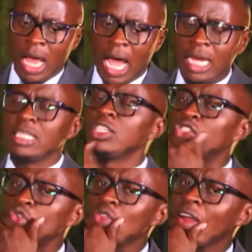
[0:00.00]
And is it
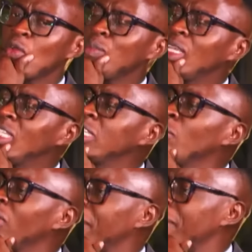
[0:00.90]
true that women cheat
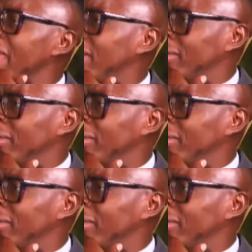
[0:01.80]
more than men?